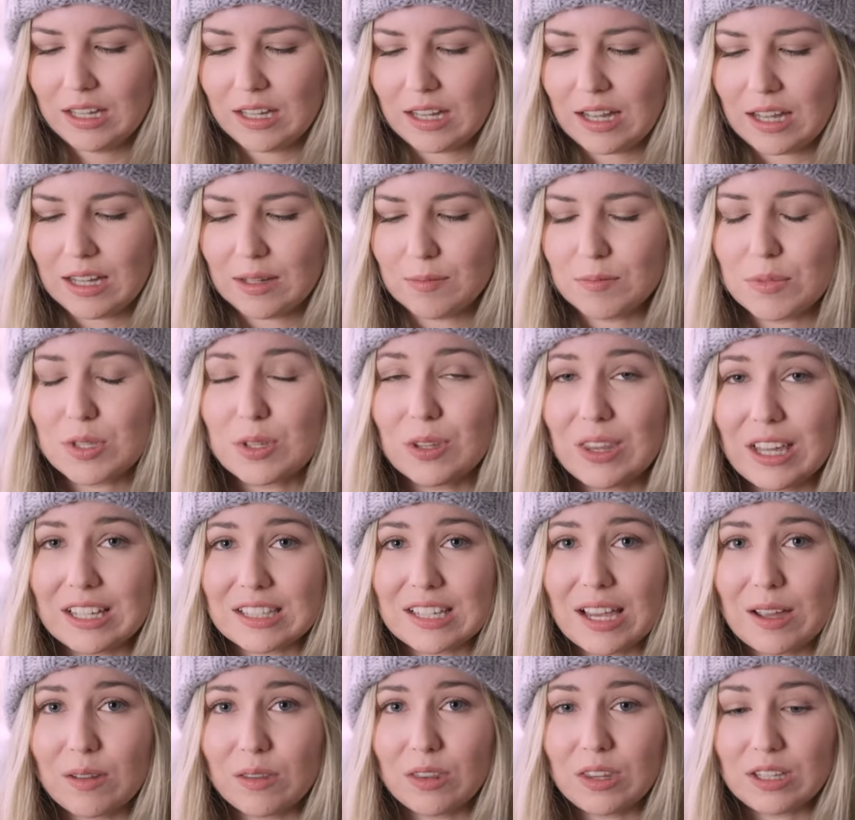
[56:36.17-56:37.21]
Um, so that's
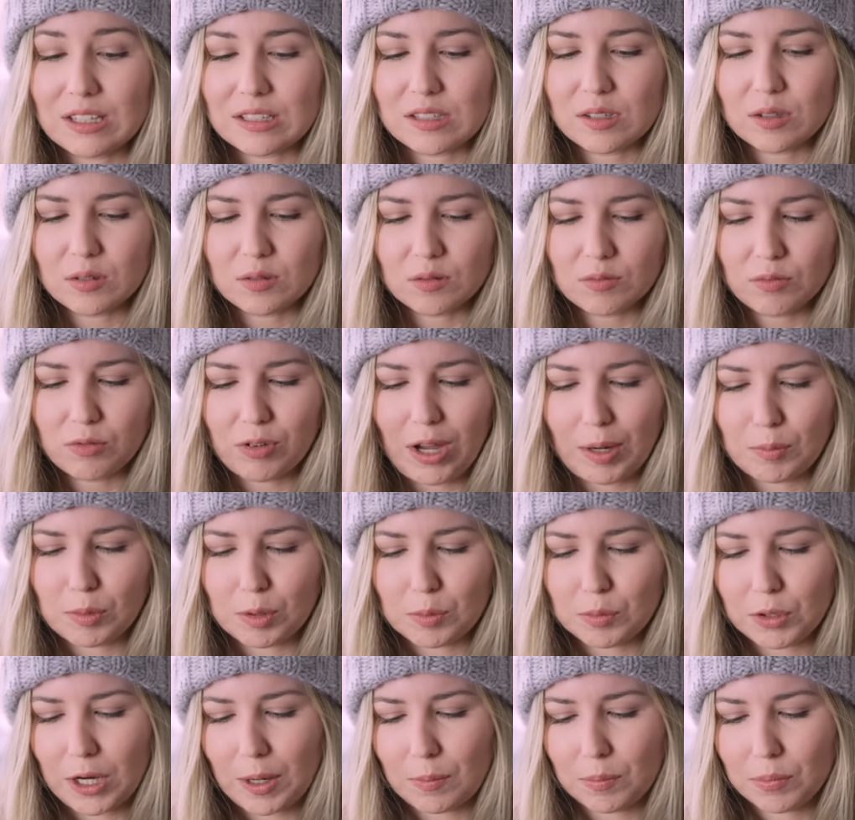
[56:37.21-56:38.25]
how this fiber
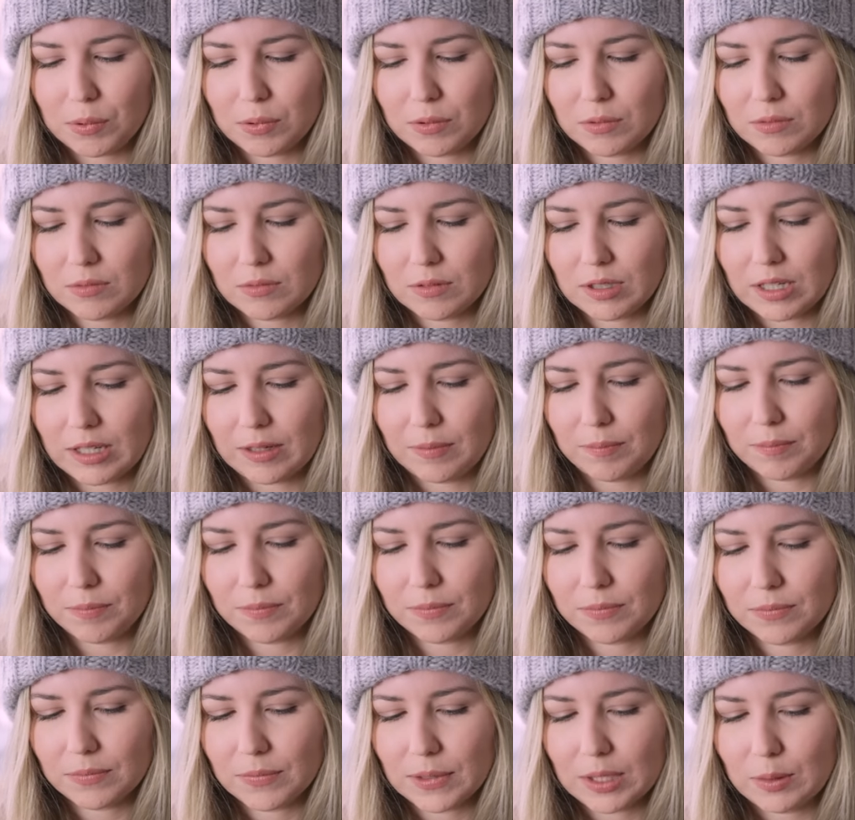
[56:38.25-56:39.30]
prep um,
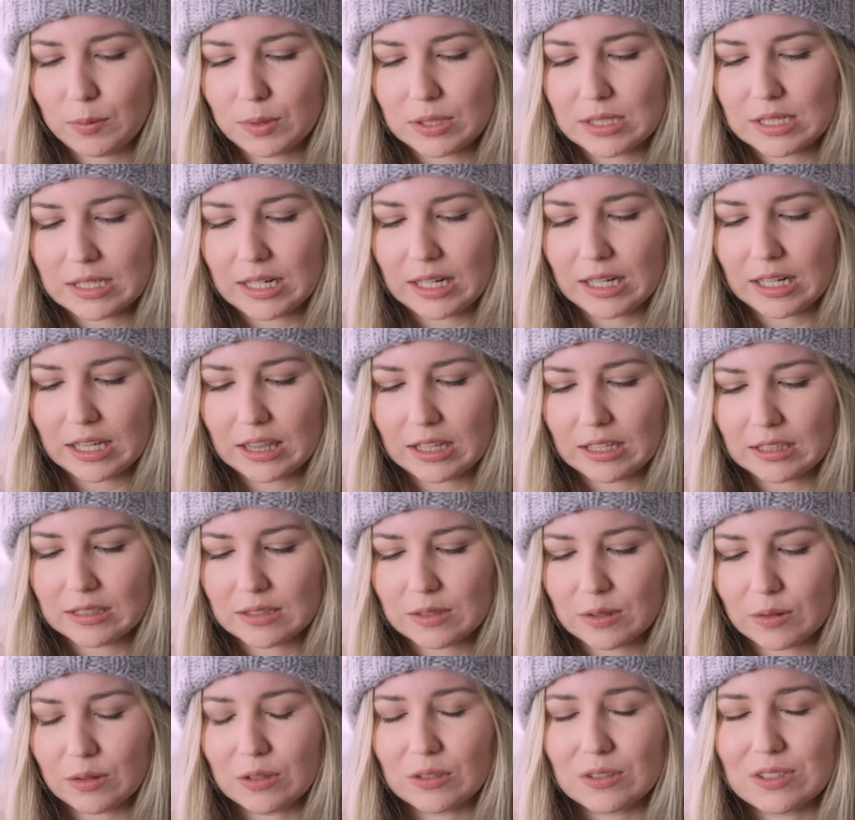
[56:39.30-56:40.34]
was done, I think.
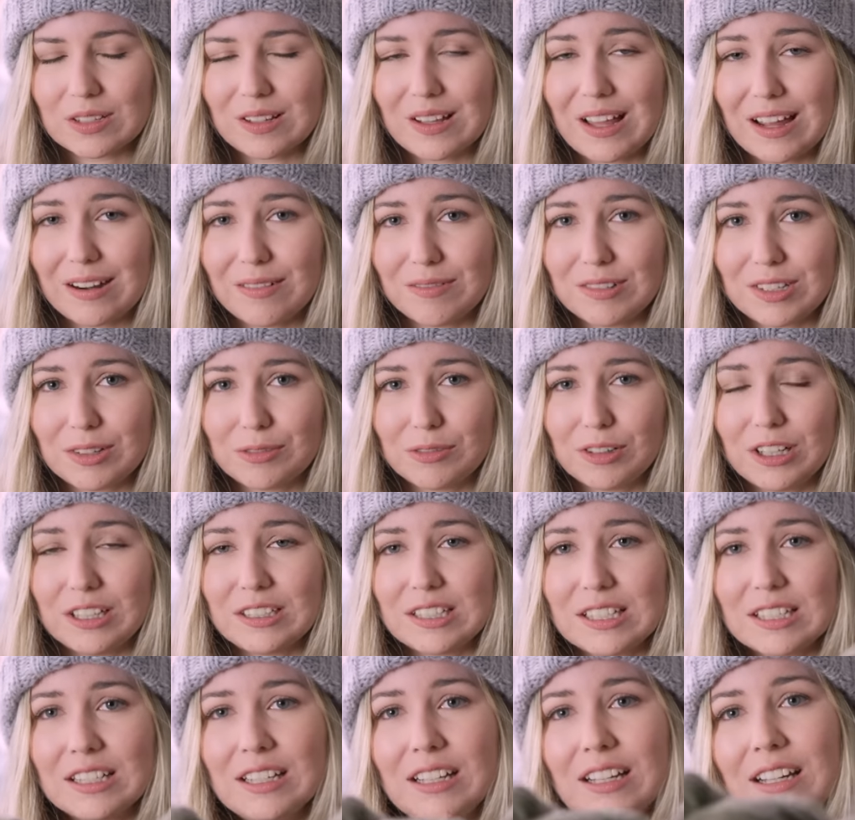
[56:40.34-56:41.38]
So there's a lot of
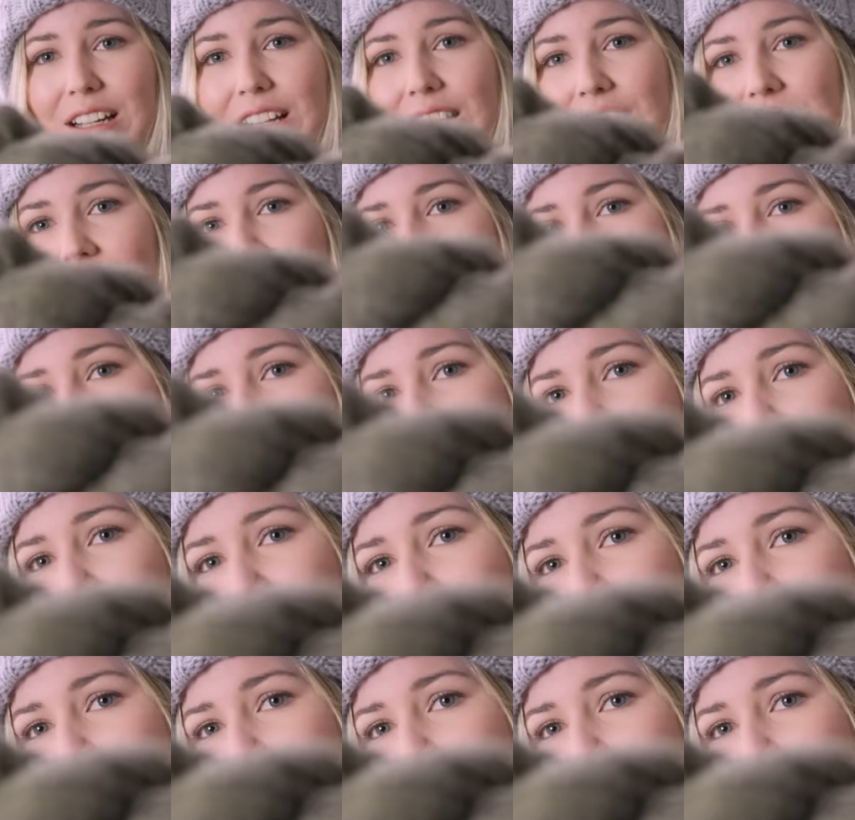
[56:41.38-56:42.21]
different a lot